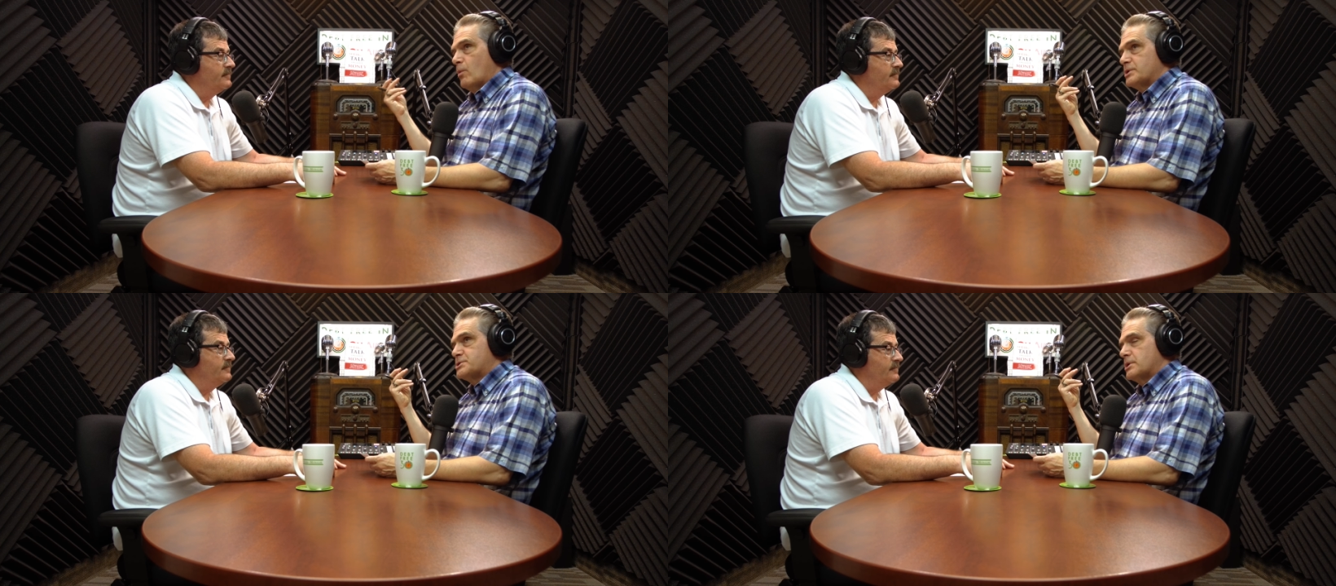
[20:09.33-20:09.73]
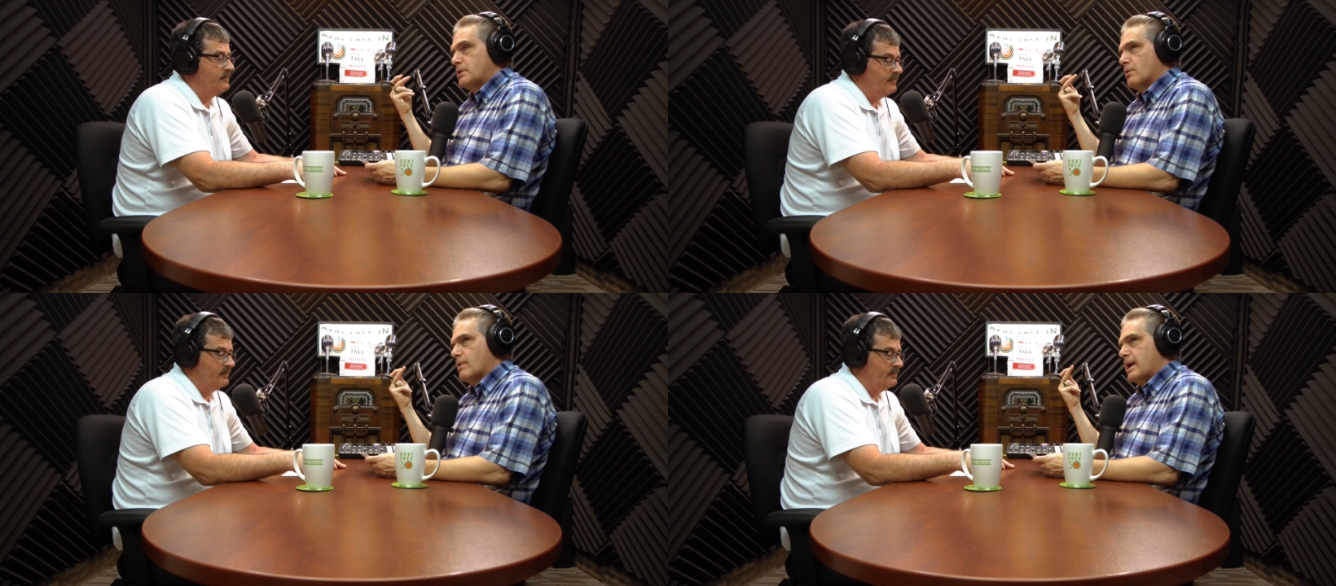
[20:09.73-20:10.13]
Speaker 1: which
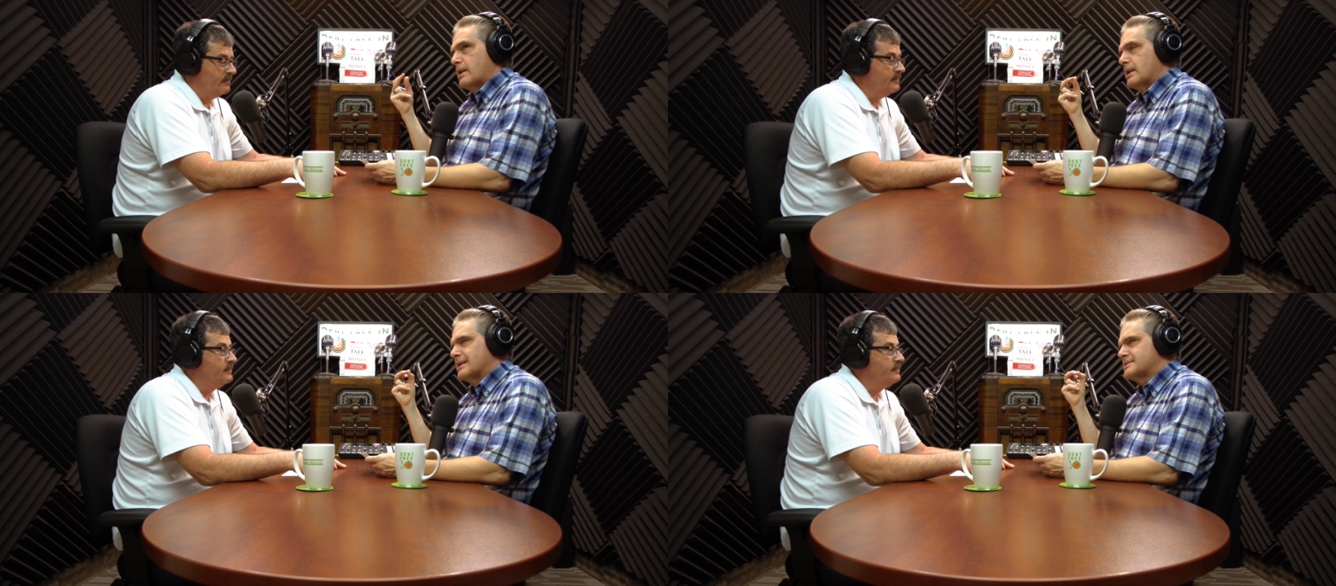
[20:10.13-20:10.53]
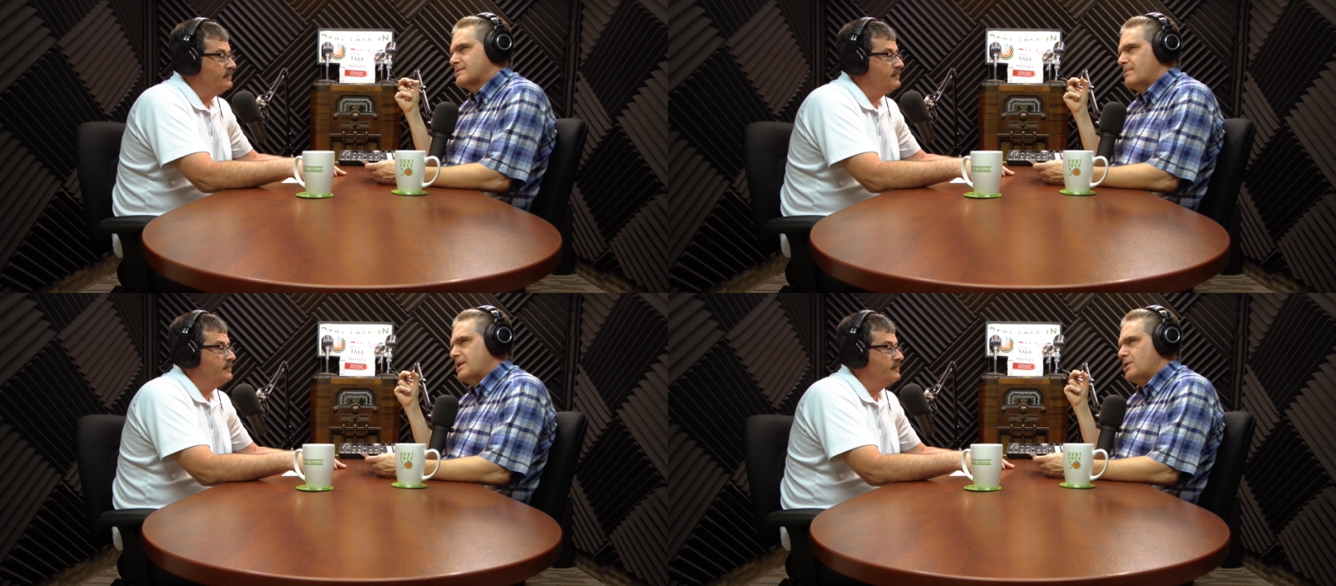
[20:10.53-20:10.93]
you're right, it
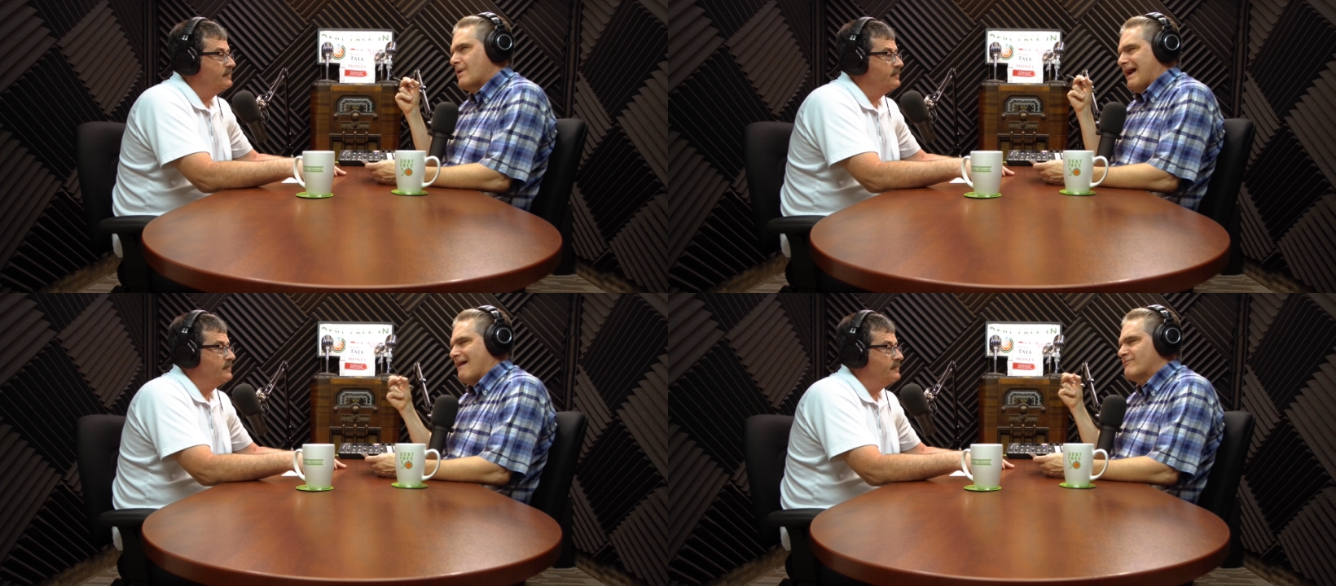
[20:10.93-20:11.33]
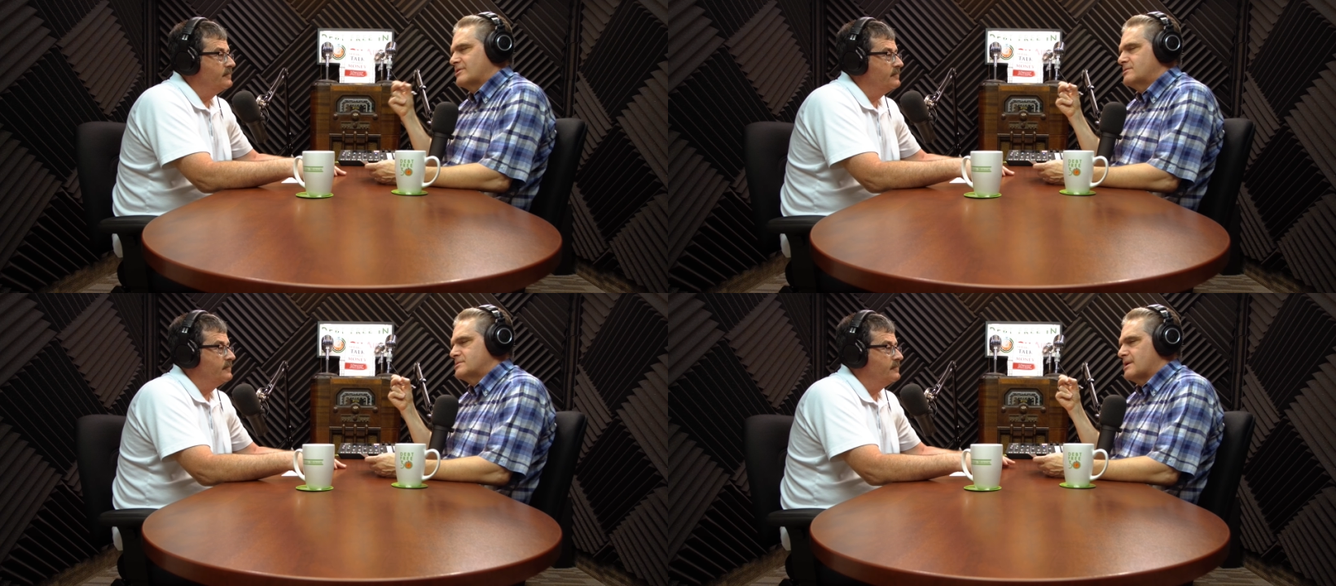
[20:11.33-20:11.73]
doesn't mean you have
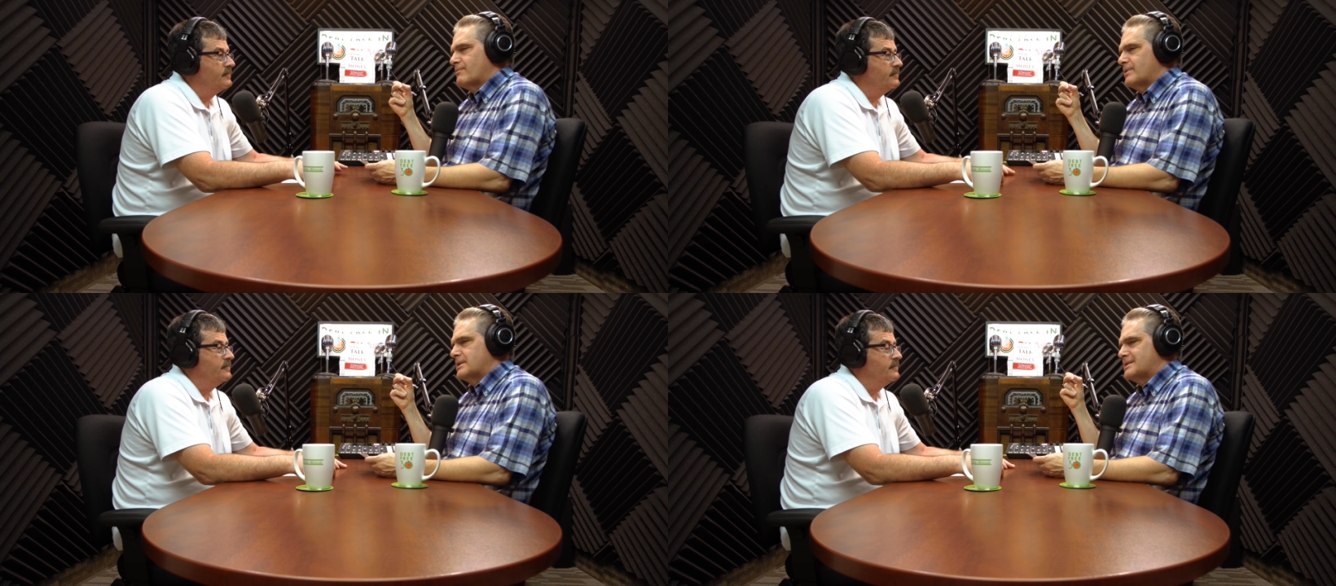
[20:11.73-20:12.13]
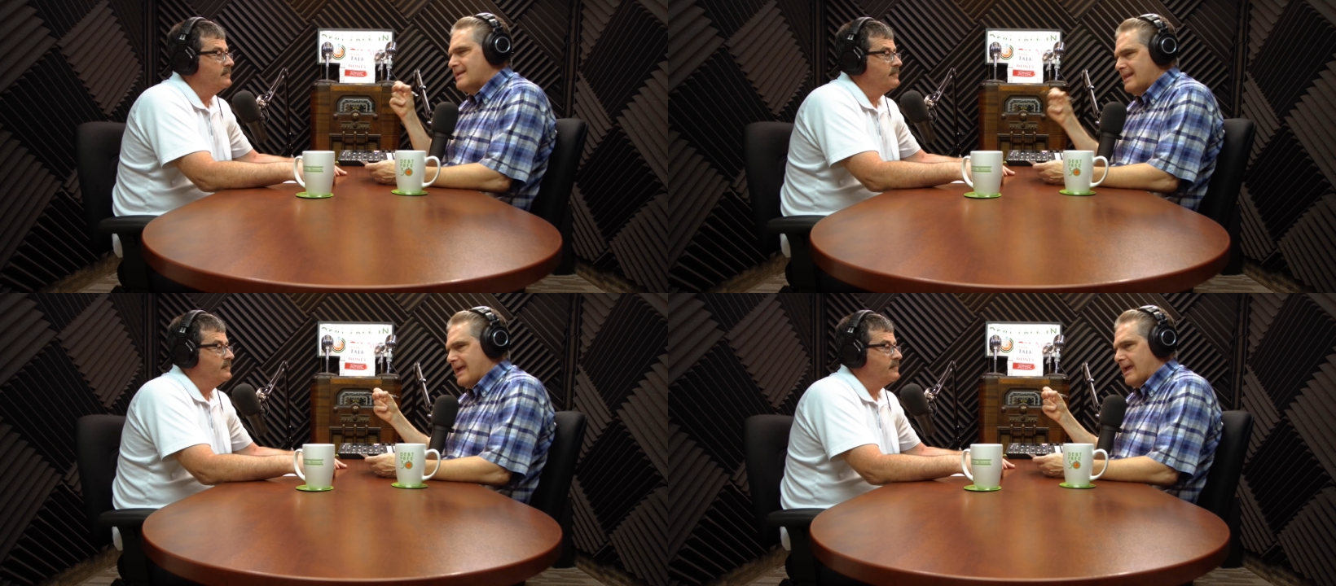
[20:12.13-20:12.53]
to do something
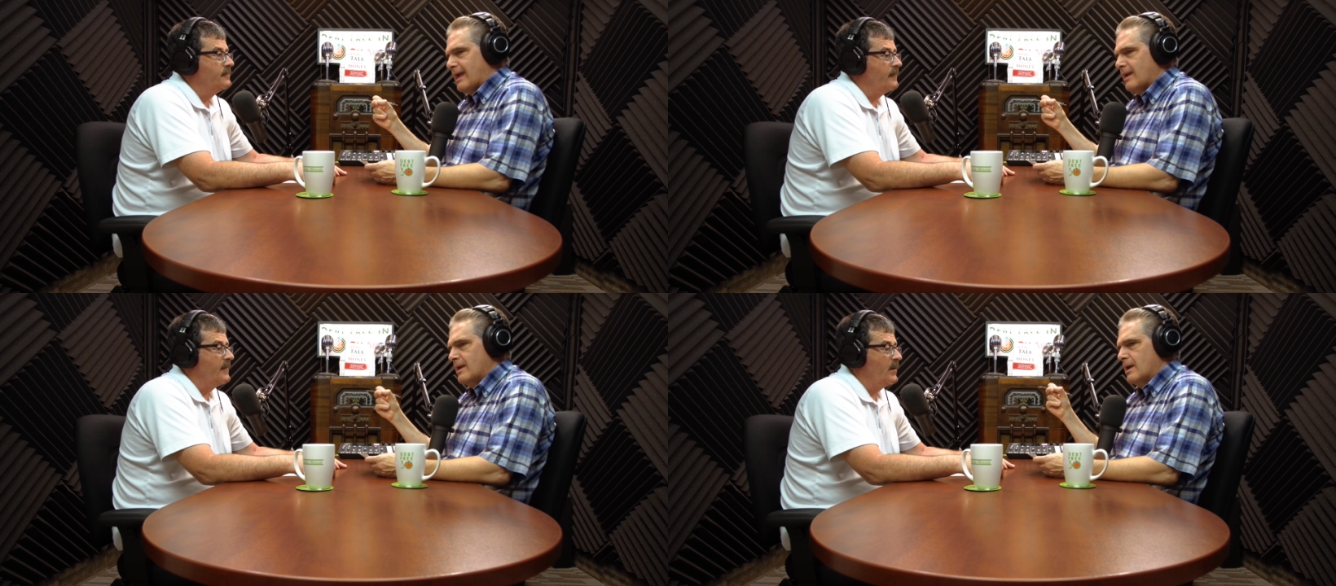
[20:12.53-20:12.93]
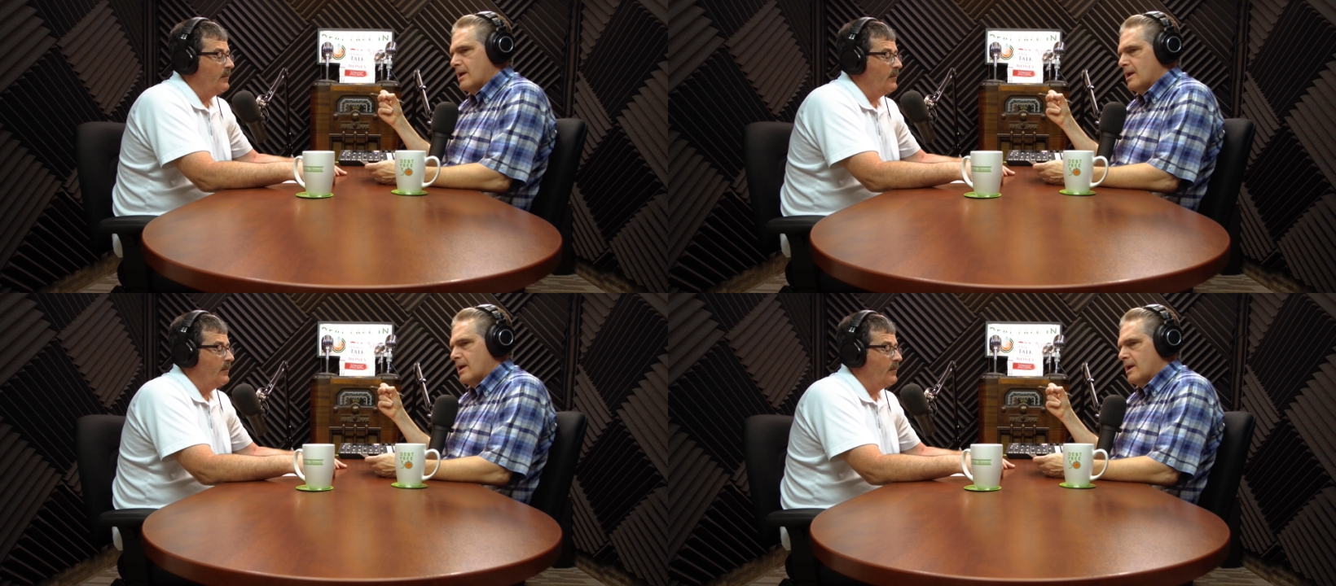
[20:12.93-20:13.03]
today.